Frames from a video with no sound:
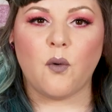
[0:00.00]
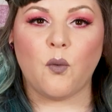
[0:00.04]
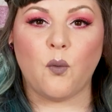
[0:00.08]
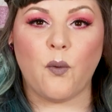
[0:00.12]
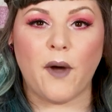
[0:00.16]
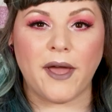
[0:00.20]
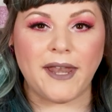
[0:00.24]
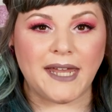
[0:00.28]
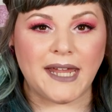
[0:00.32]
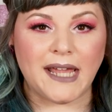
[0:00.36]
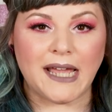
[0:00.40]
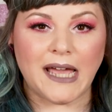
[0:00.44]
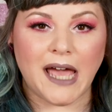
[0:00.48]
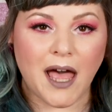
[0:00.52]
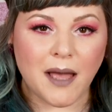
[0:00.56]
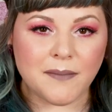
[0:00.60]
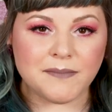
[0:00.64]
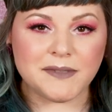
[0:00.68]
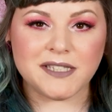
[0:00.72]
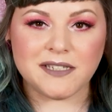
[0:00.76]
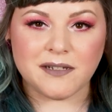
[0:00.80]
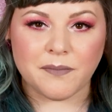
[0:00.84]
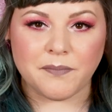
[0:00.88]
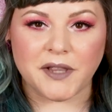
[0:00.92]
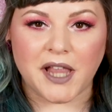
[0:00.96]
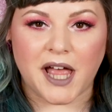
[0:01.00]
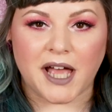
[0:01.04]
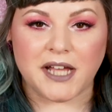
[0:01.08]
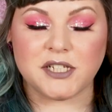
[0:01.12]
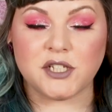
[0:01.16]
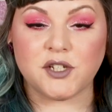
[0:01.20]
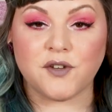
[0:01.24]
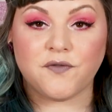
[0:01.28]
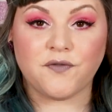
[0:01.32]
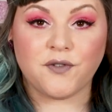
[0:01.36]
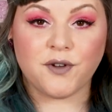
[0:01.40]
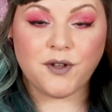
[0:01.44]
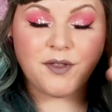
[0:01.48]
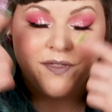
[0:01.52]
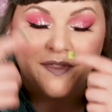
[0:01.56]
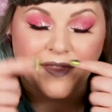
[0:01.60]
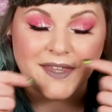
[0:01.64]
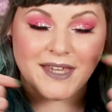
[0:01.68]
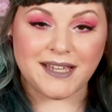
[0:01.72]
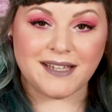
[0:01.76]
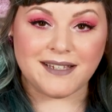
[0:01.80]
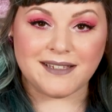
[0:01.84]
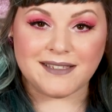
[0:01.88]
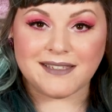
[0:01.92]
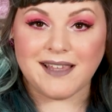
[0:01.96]
When it comes to blush for
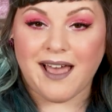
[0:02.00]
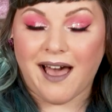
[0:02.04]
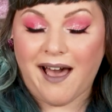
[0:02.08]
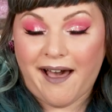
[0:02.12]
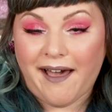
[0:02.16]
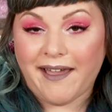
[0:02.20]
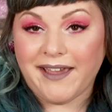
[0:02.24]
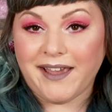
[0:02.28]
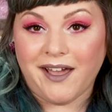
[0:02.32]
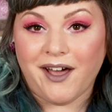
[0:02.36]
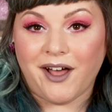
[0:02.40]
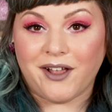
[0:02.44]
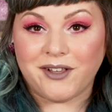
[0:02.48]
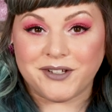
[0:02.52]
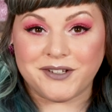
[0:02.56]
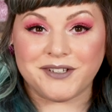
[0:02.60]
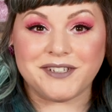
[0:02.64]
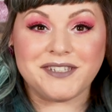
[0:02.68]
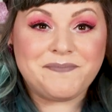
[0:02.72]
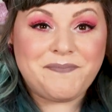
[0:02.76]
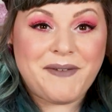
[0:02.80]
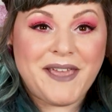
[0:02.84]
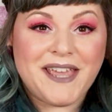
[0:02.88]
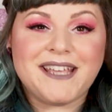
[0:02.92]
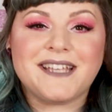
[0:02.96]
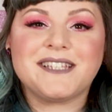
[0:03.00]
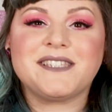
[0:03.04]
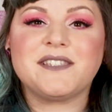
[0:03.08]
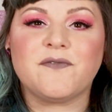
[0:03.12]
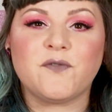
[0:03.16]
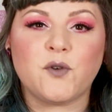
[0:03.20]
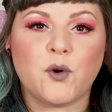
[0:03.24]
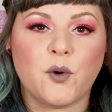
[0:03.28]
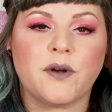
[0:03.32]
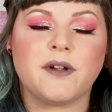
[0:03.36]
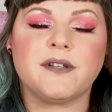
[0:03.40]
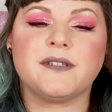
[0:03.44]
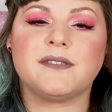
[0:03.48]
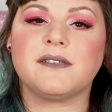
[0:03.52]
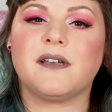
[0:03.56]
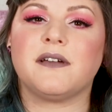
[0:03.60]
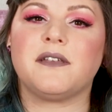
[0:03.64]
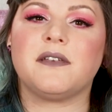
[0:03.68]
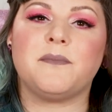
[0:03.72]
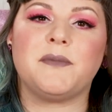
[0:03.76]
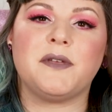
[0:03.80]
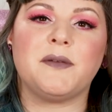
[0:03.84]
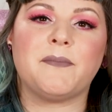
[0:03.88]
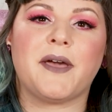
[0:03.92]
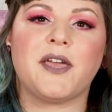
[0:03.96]
these eye colors, pink is of course going
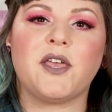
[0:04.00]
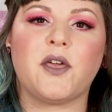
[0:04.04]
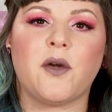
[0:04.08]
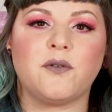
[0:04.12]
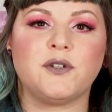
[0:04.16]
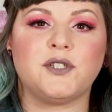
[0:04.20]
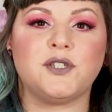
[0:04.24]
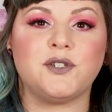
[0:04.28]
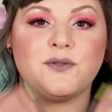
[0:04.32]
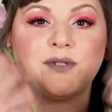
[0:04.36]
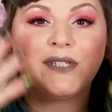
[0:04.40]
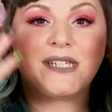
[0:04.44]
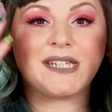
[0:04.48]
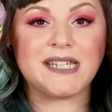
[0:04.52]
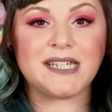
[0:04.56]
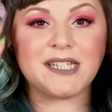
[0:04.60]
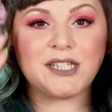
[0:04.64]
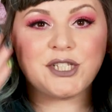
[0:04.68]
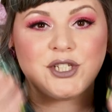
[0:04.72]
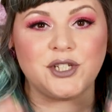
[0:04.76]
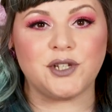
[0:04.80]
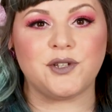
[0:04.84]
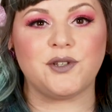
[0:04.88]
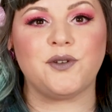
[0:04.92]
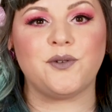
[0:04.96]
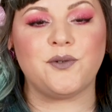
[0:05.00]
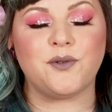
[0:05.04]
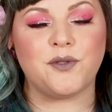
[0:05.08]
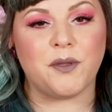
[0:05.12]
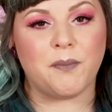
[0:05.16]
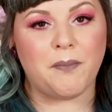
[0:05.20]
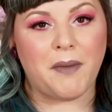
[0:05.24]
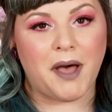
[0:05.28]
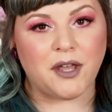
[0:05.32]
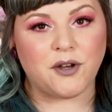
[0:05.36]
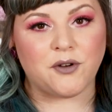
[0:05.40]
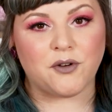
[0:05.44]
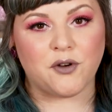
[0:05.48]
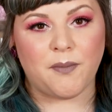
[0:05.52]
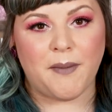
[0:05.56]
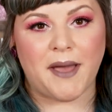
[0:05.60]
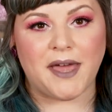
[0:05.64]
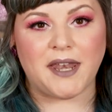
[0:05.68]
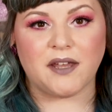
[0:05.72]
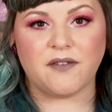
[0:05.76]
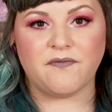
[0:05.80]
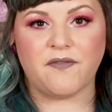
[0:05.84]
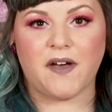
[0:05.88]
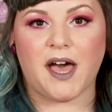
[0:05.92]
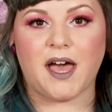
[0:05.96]
to be my go-to to continue the
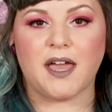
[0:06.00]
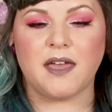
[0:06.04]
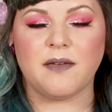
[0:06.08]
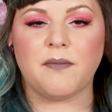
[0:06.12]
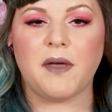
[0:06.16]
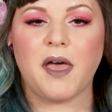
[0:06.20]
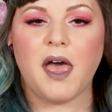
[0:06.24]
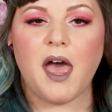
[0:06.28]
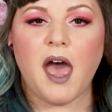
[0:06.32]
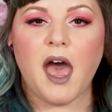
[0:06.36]
monochromatic vibe.